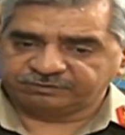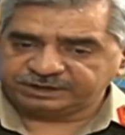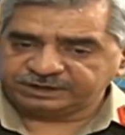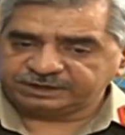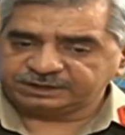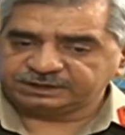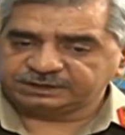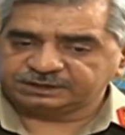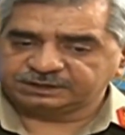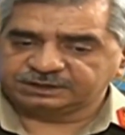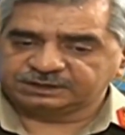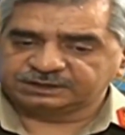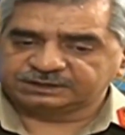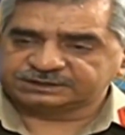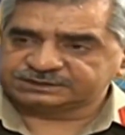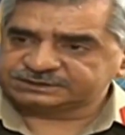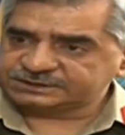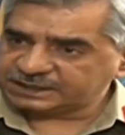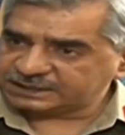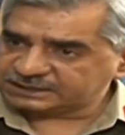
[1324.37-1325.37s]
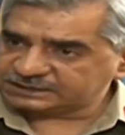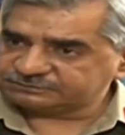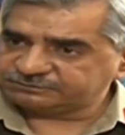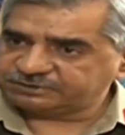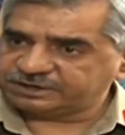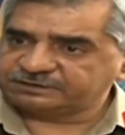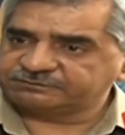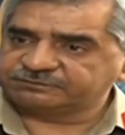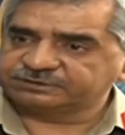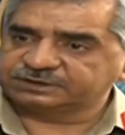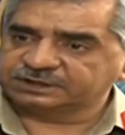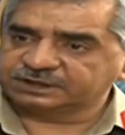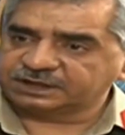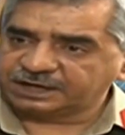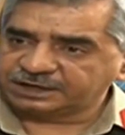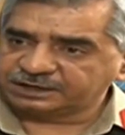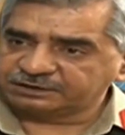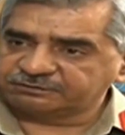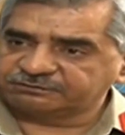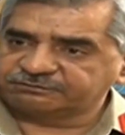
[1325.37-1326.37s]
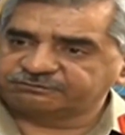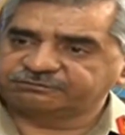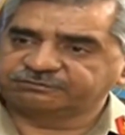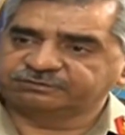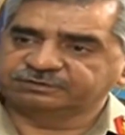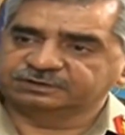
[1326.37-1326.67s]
very satisfied with the kind of